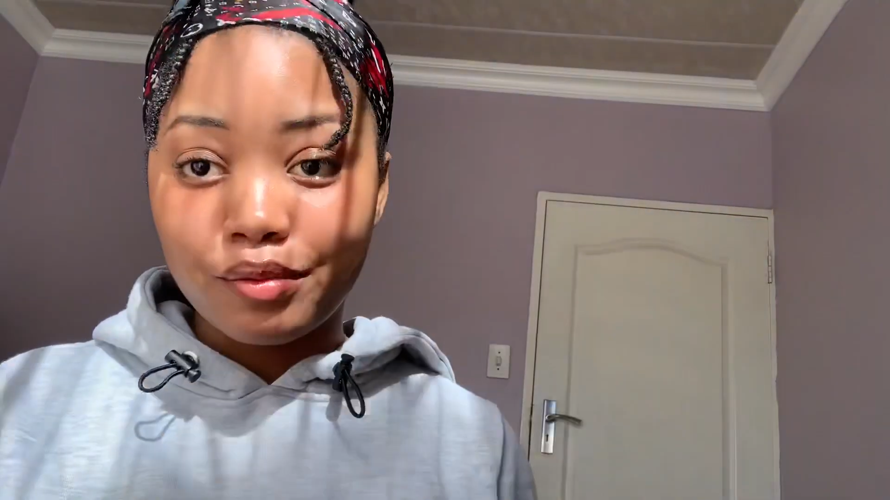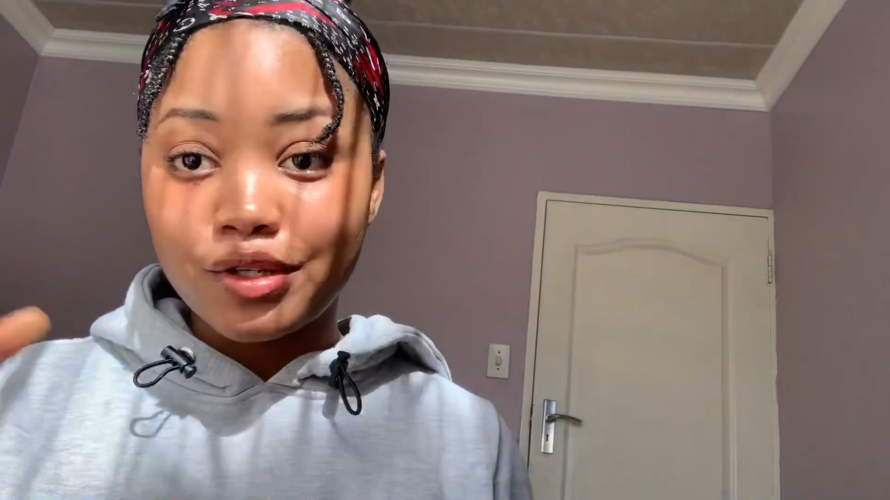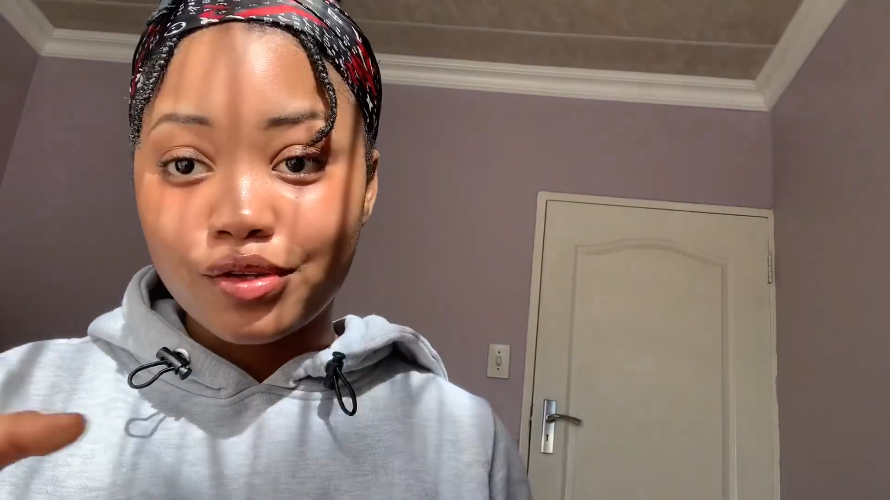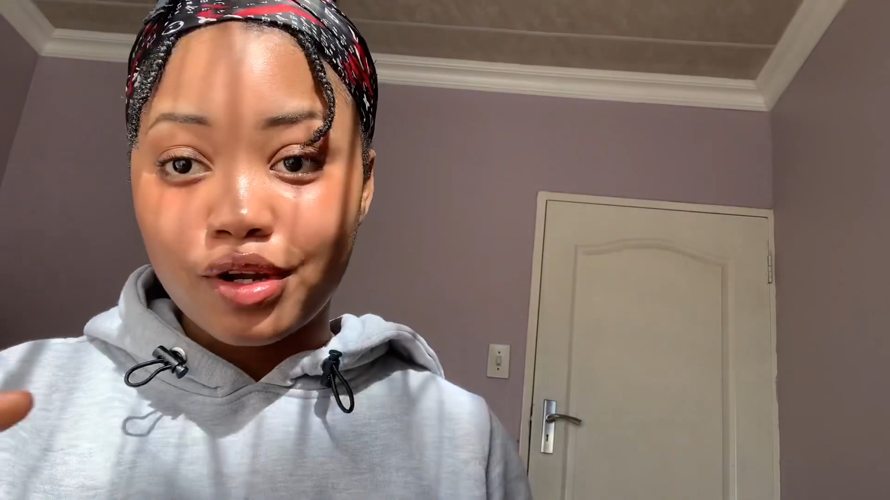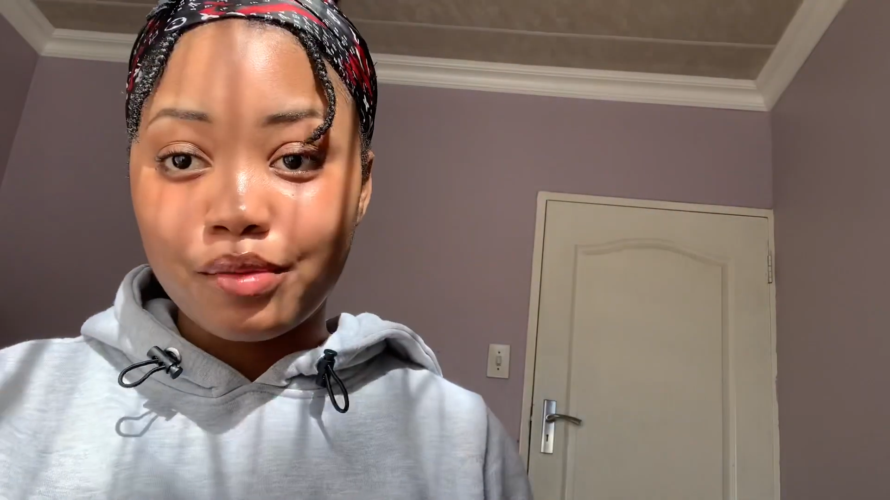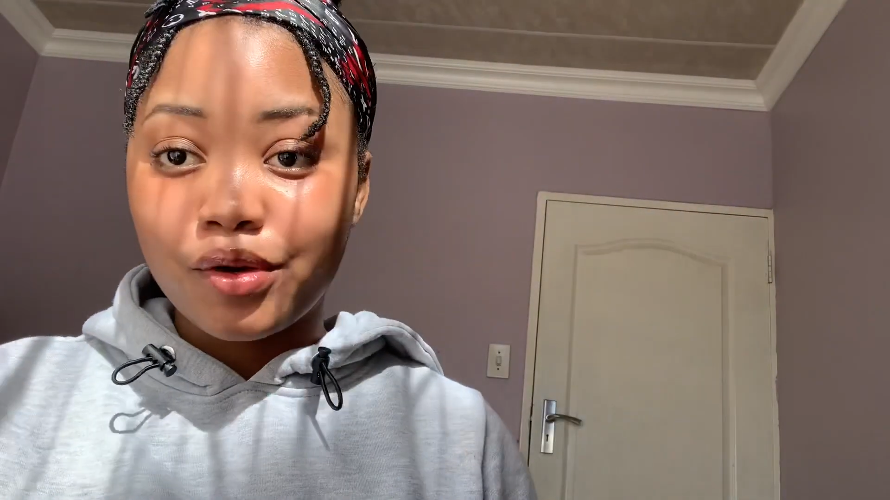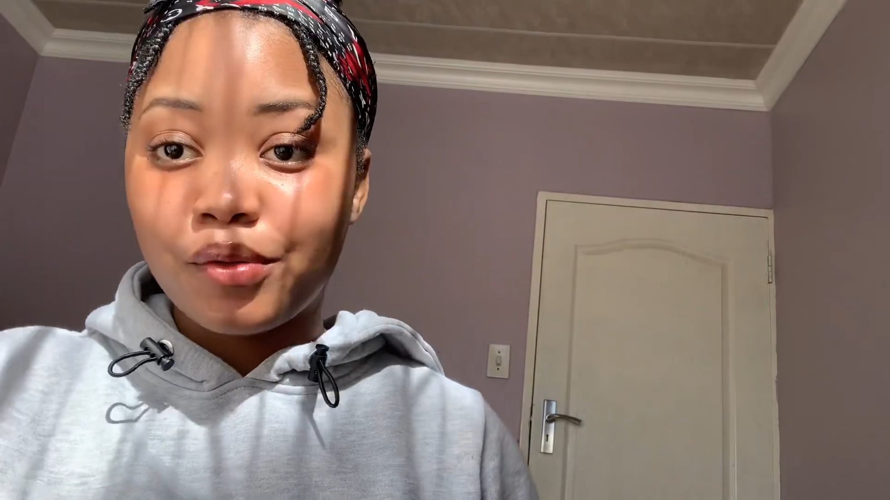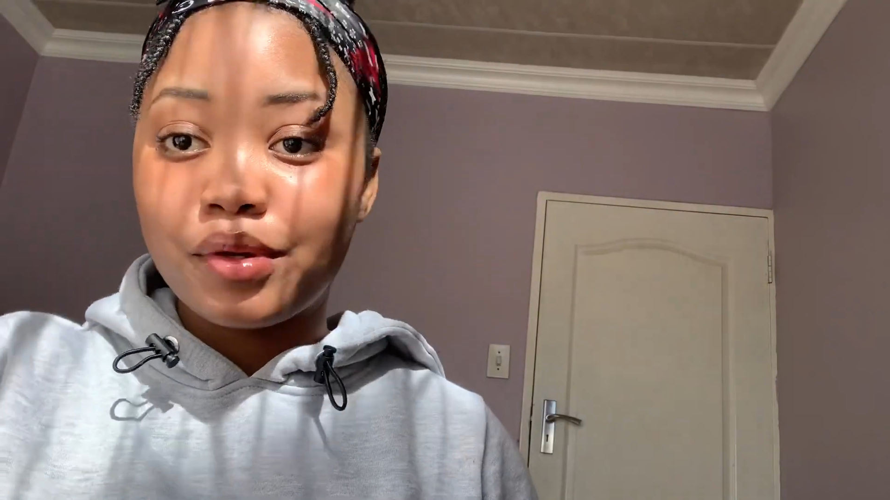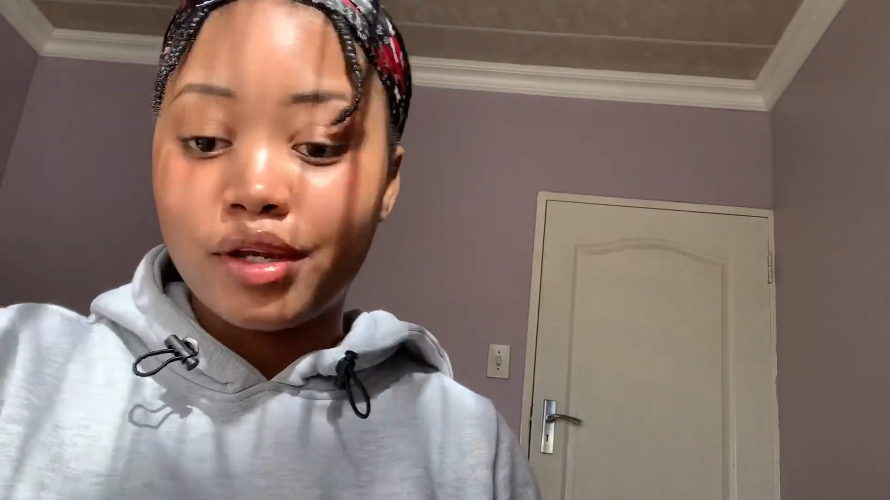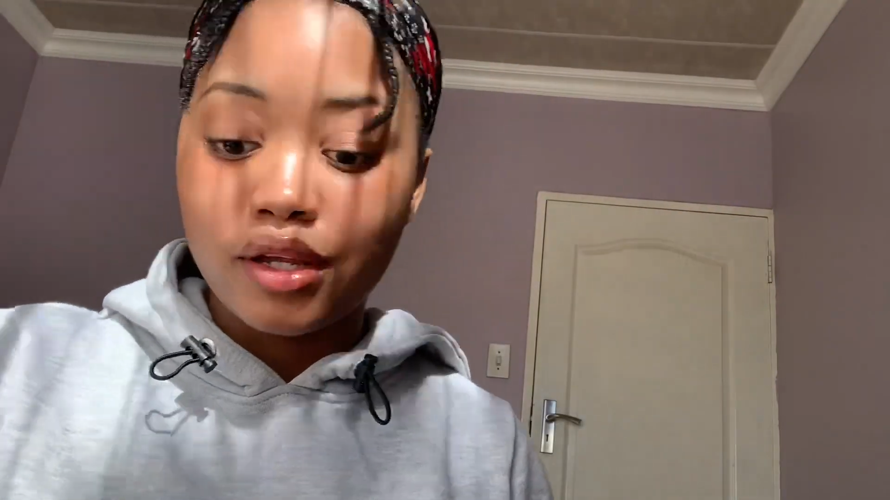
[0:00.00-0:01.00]
just gonna be
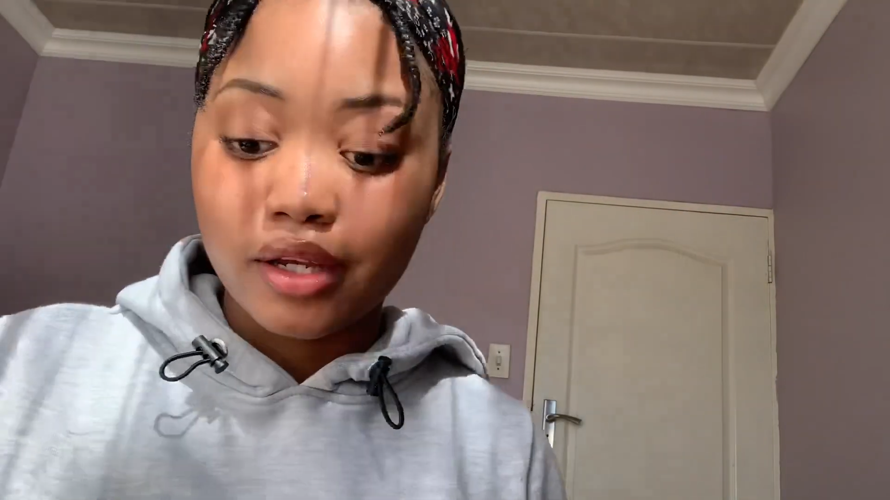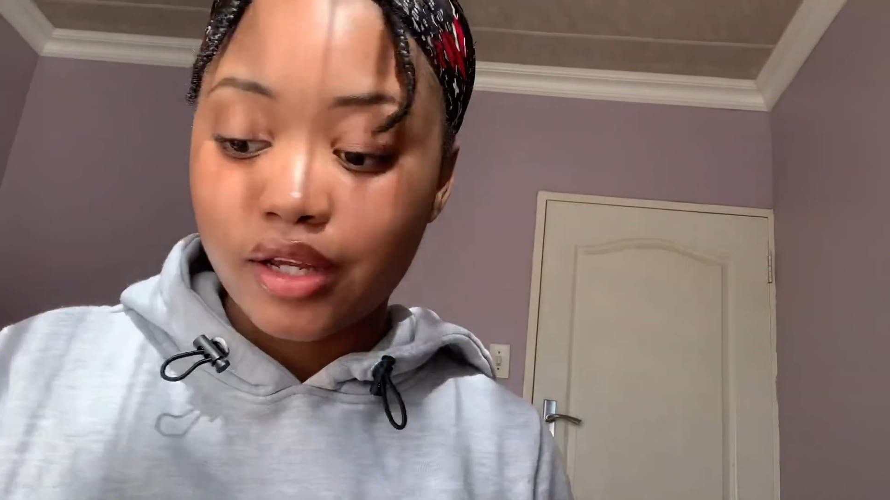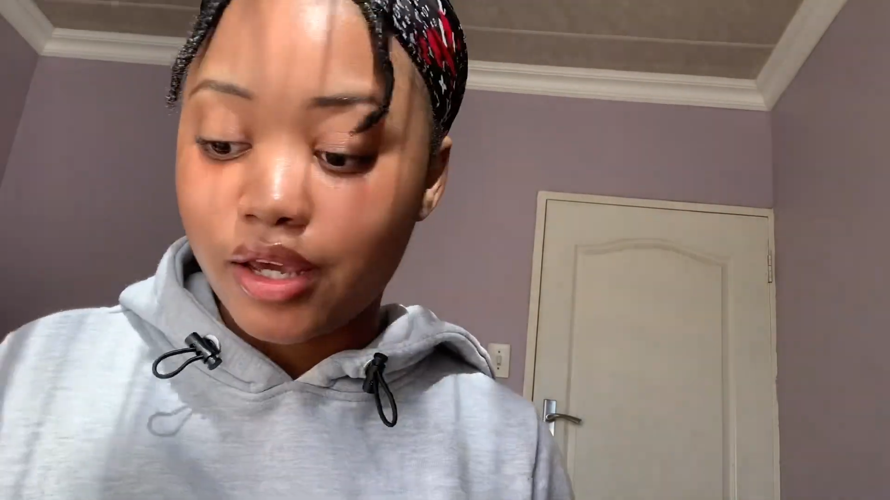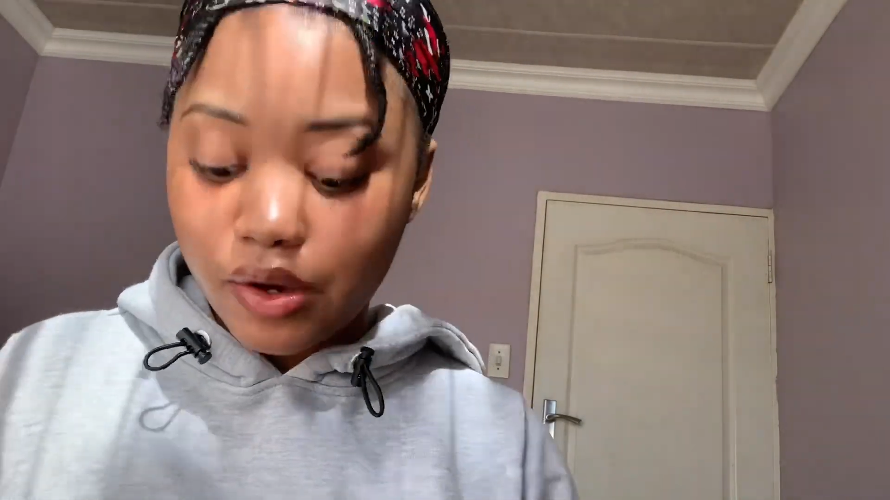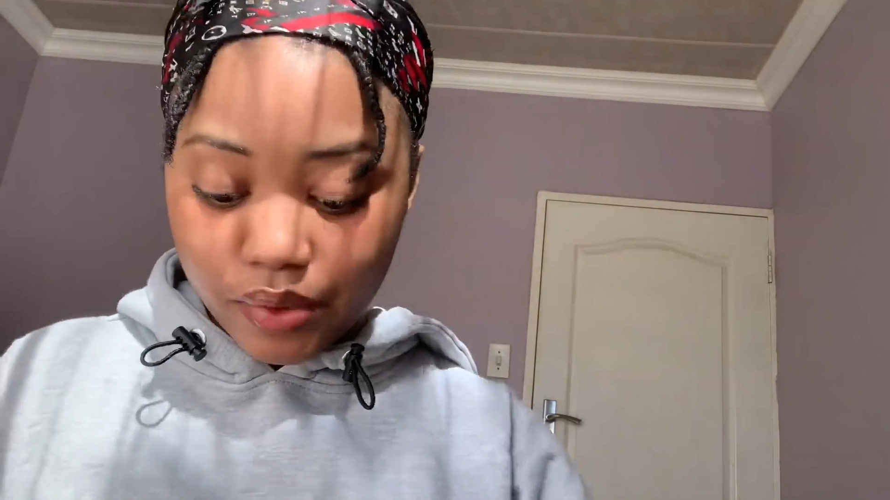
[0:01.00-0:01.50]
opening it here